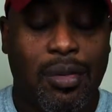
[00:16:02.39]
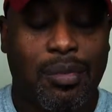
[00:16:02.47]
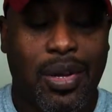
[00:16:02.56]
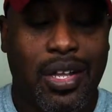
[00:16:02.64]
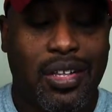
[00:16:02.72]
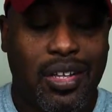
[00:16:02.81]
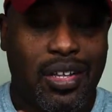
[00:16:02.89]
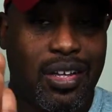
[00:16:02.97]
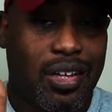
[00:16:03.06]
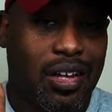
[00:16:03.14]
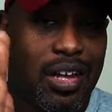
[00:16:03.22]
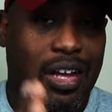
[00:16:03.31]
But
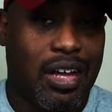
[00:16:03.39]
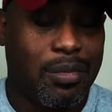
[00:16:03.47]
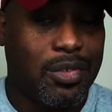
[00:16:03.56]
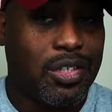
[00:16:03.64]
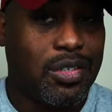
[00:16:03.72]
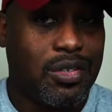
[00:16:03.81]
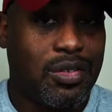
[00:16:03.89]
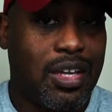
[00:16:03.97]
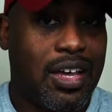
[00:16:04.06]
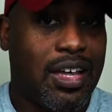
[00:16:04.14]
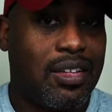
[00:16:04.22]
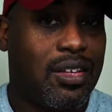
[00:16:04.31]
I'm going to do
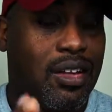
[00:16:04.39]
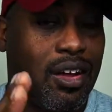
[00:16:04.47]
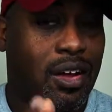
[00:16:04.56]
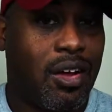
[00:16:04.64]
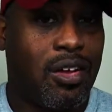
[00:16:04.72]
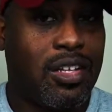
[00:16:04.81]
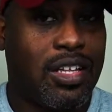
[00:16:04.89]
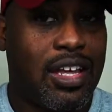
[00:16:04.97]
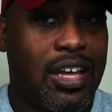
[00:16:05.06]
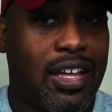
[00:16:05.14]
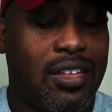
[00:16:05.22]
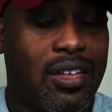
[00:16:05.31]
that, all of
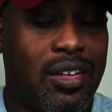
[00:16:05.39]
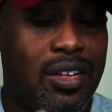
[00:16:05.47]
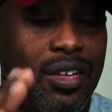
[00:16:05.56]
that,